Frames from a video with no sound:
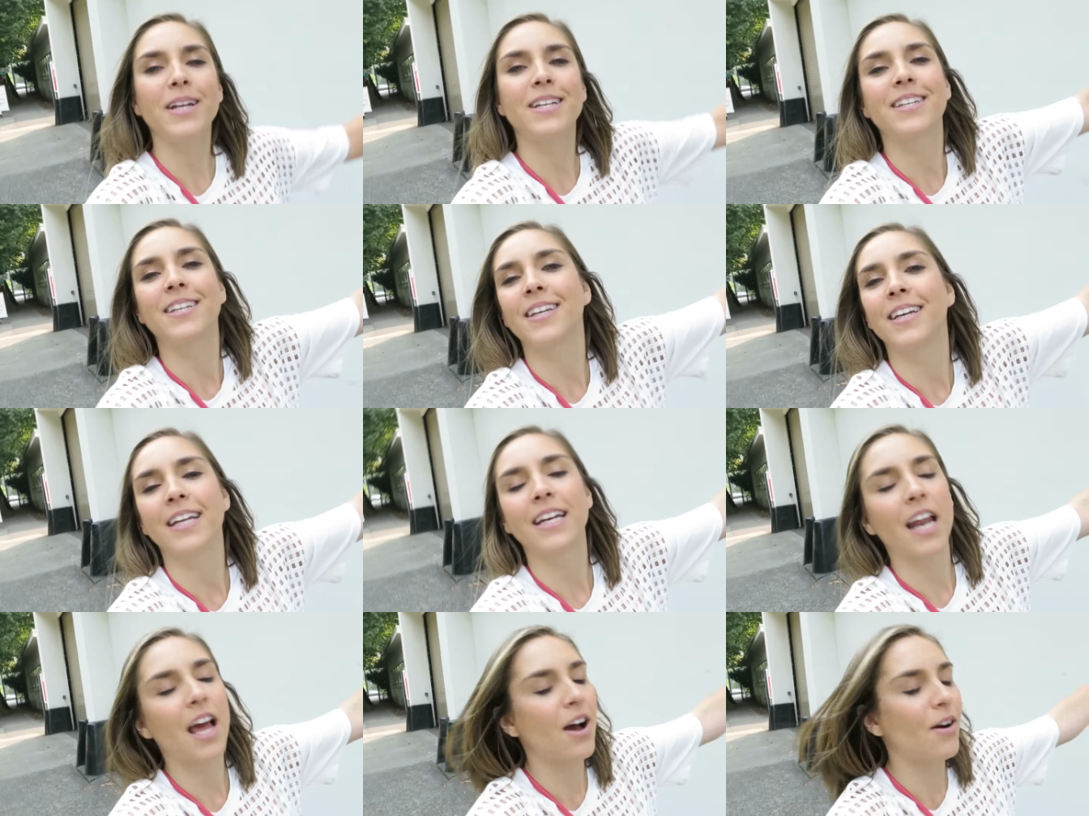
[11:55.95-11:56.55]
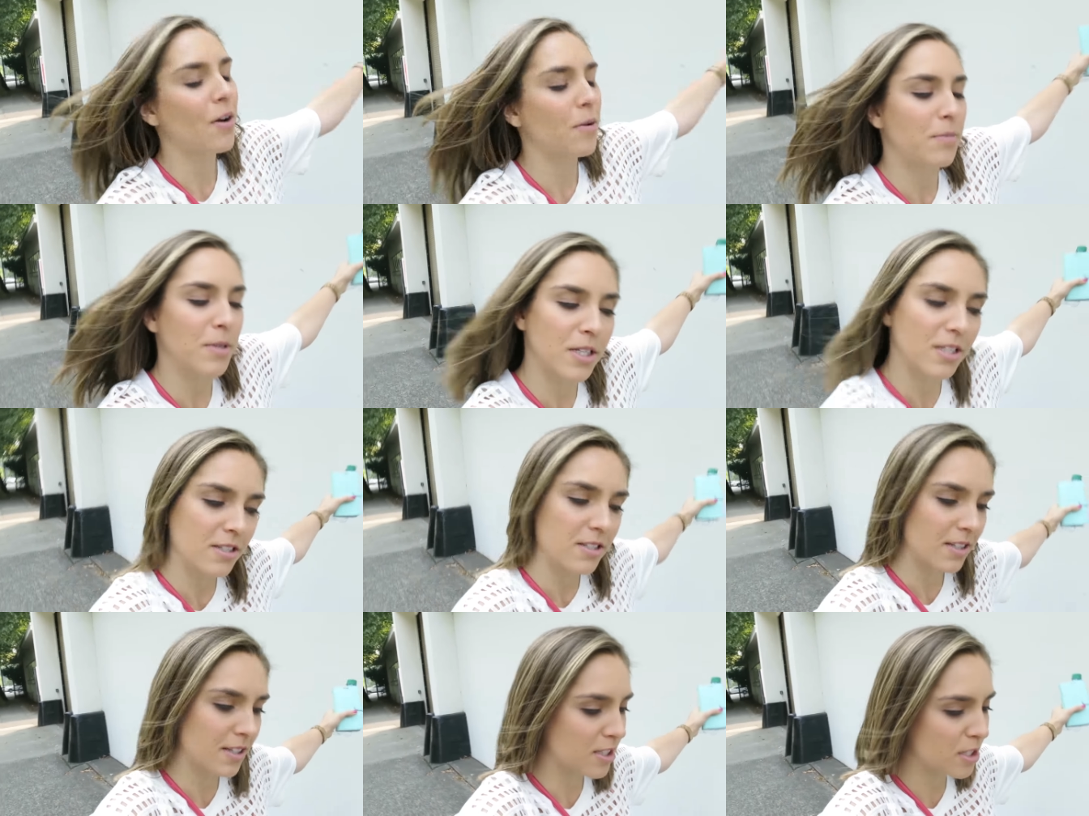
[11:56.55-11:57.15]
But now I'm
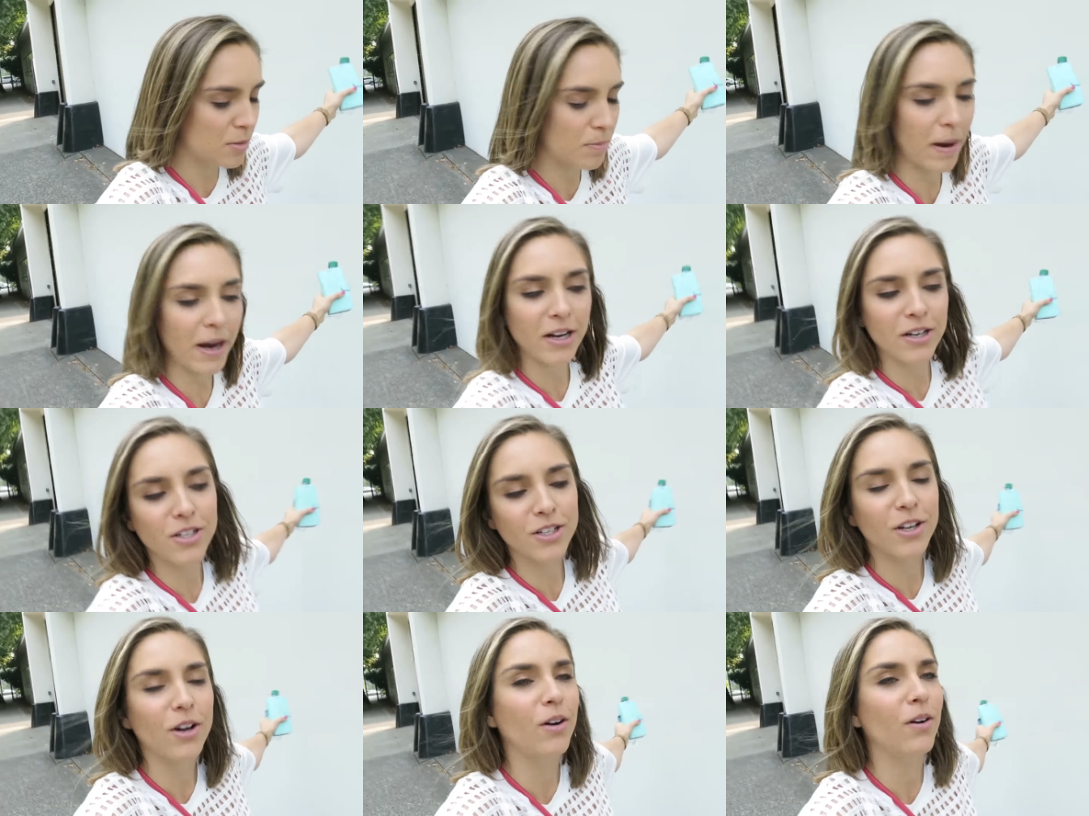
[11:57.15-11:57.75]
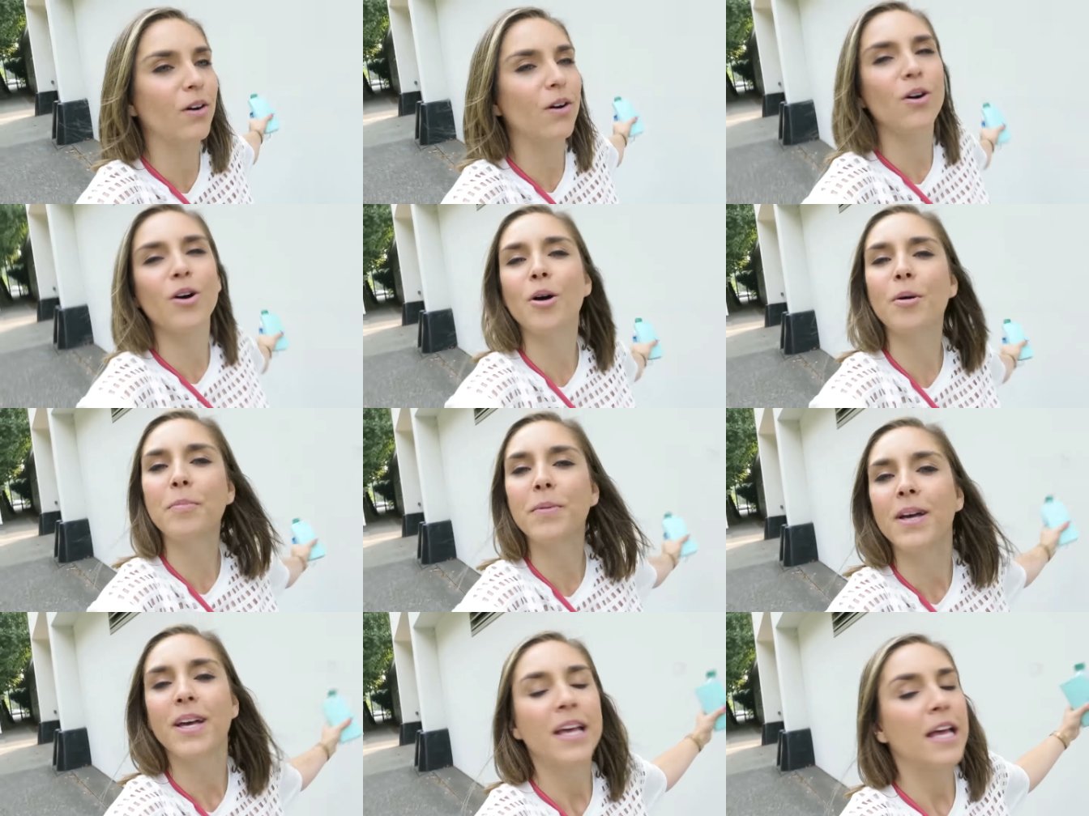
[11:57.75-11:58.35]
just inspired to go
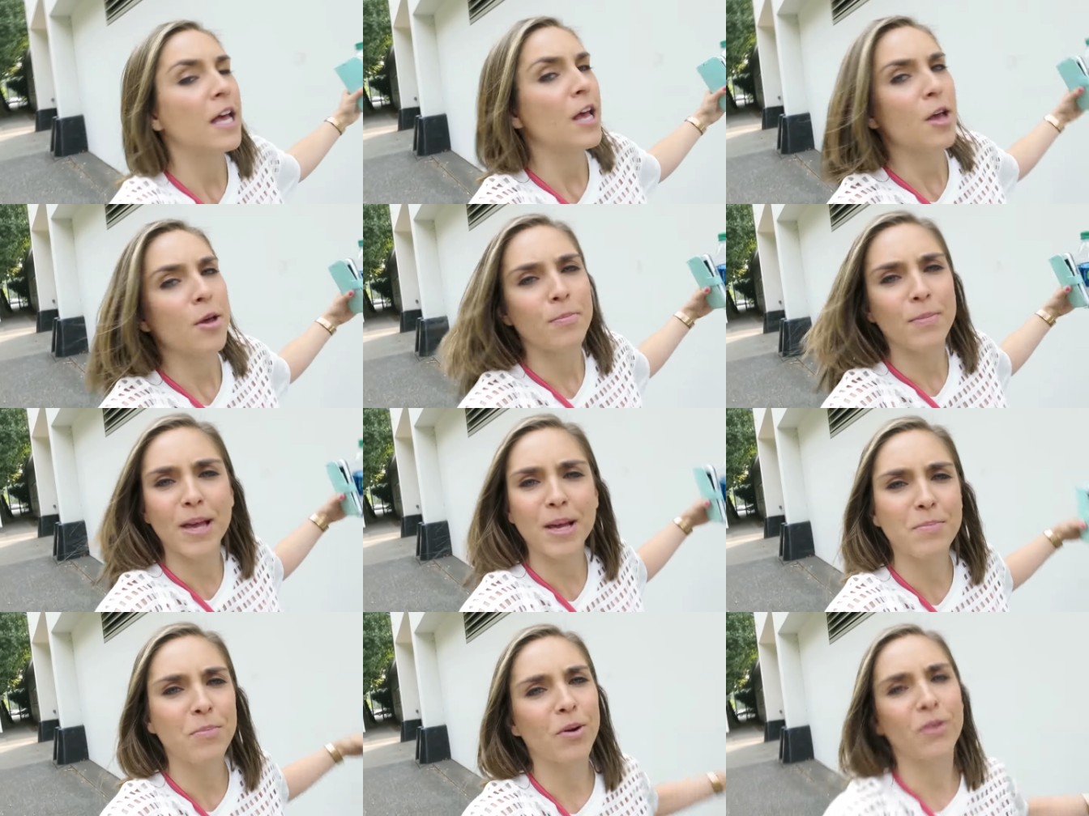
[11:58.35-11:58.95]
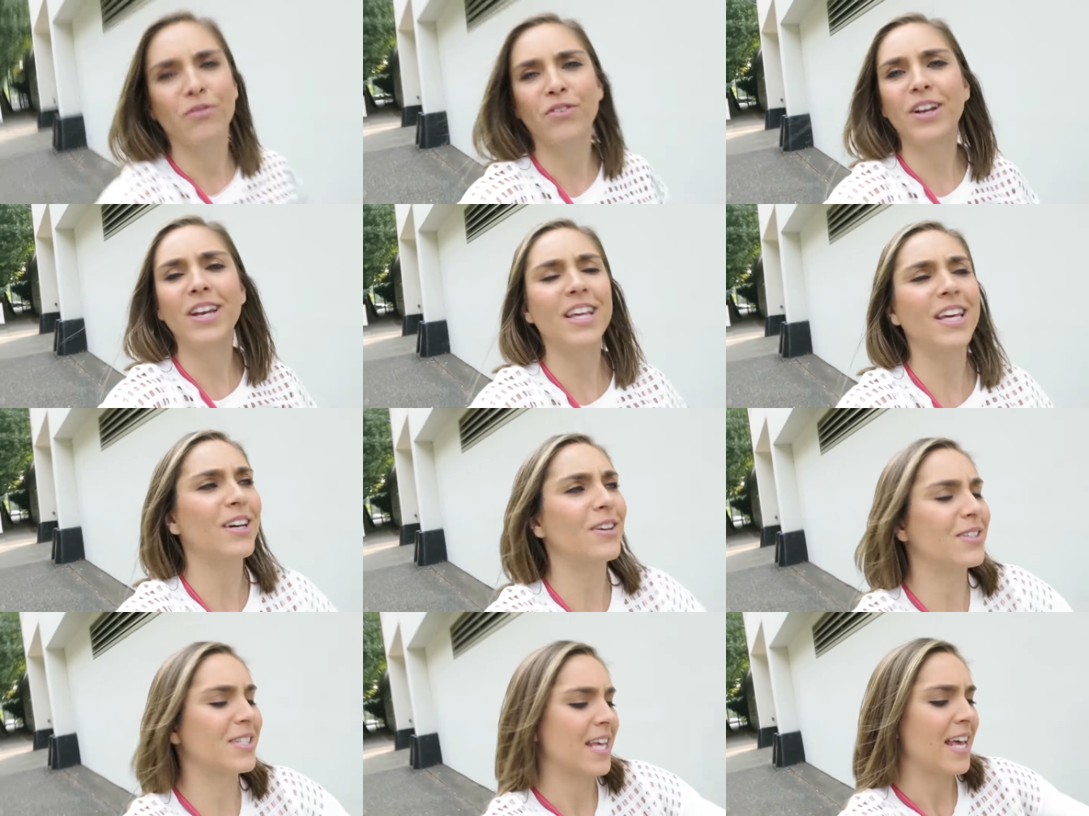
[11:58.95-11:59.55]
home, make more
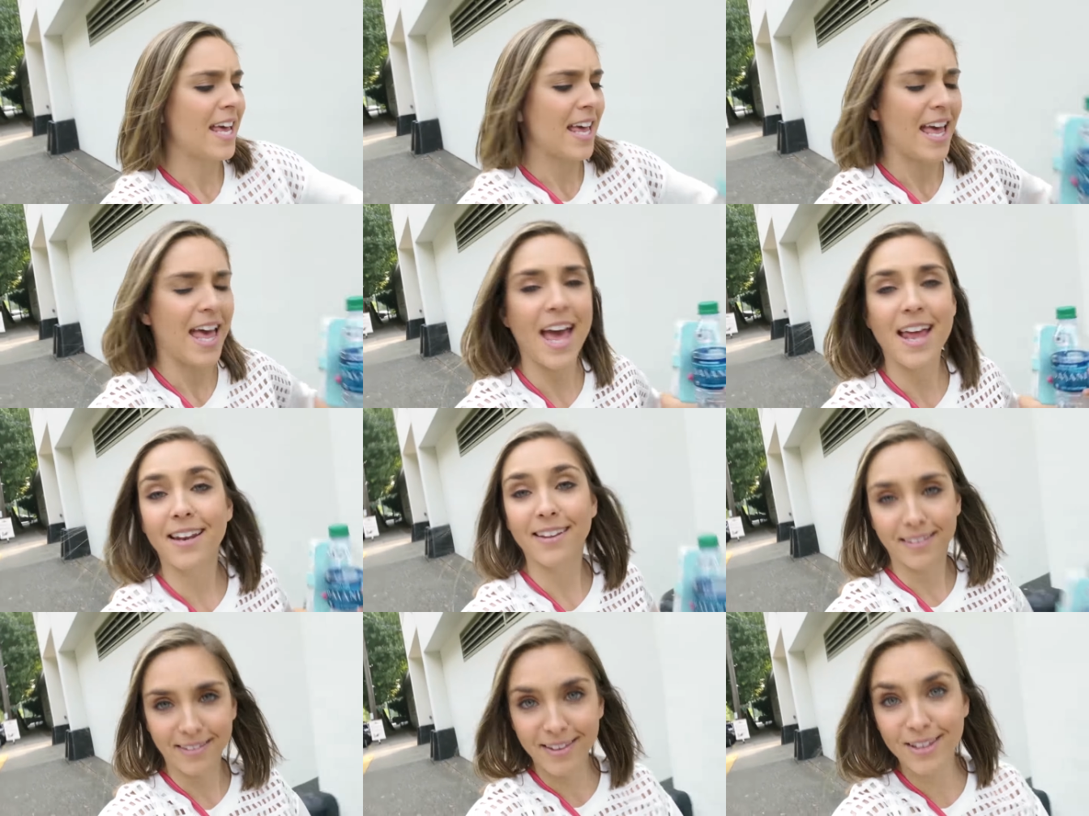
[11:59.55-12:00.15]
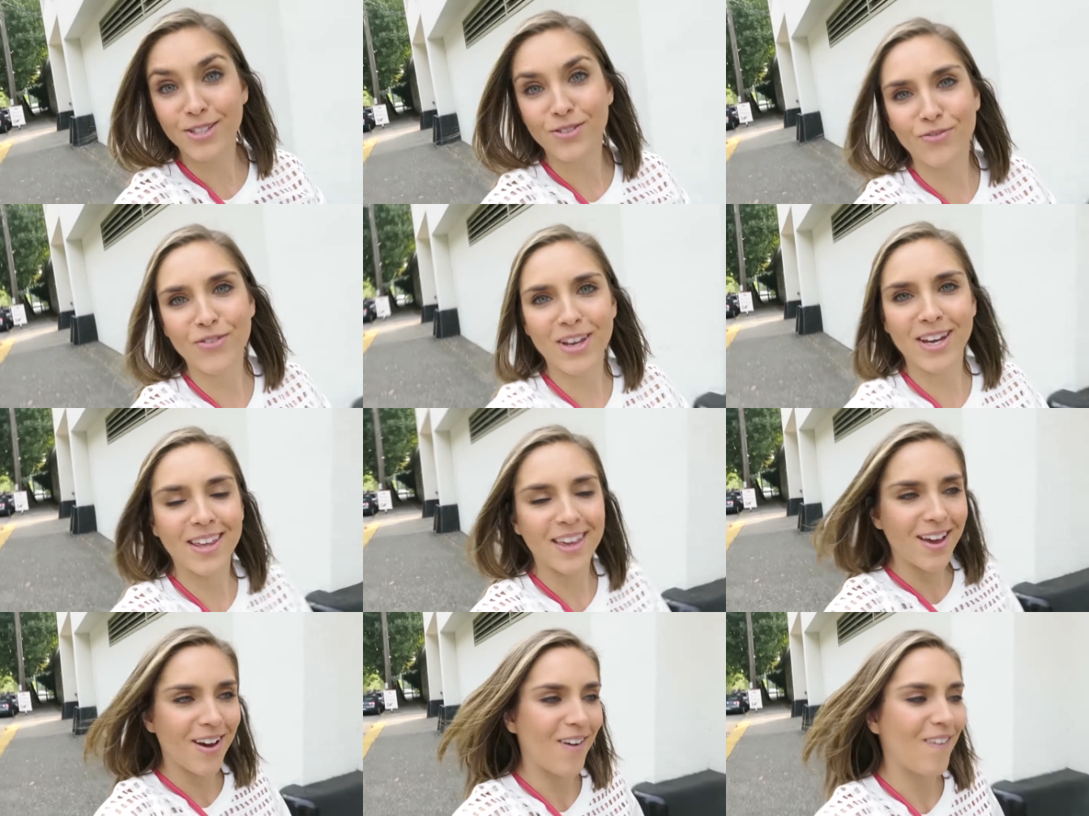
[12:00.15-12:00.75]
videos, edit this
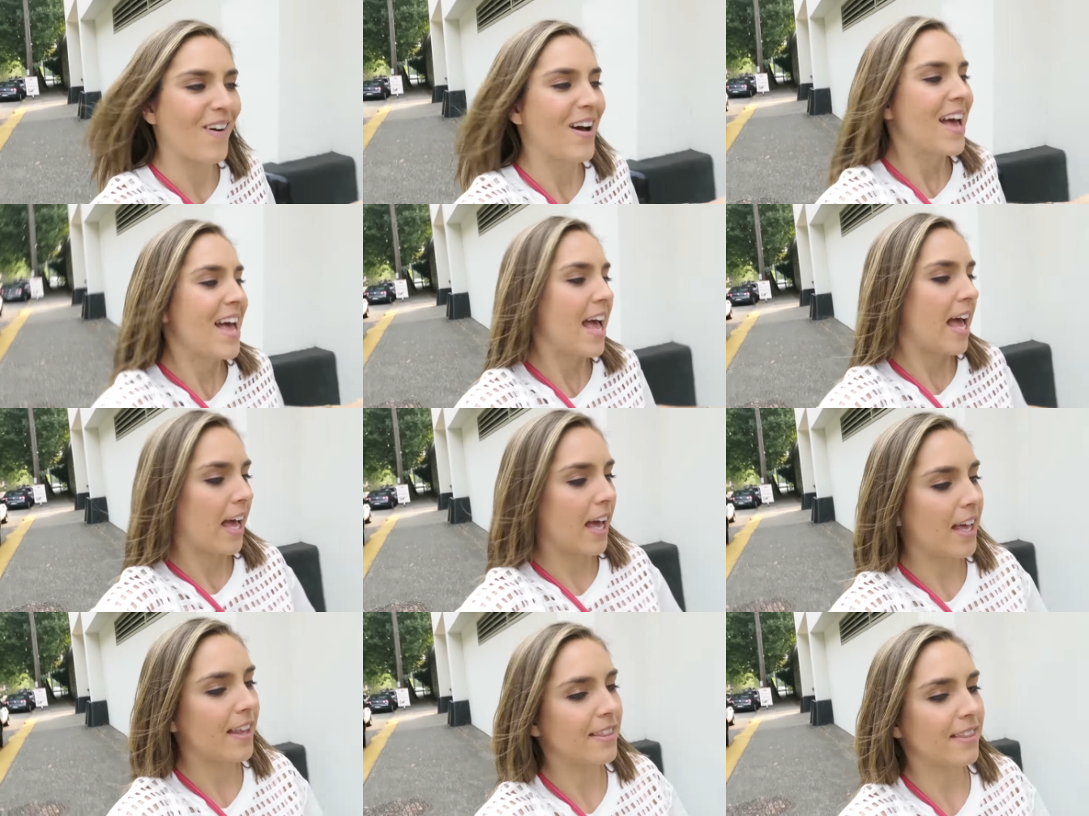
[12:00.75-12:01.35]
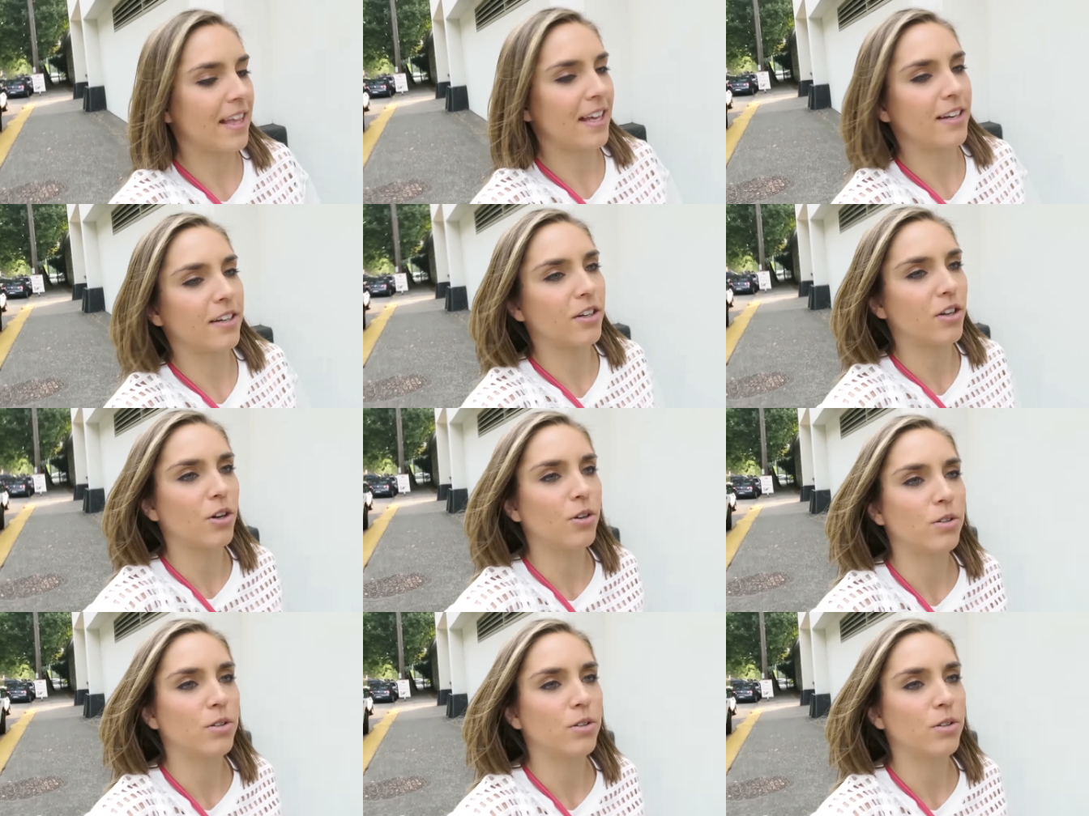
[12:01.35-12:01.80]
video, and then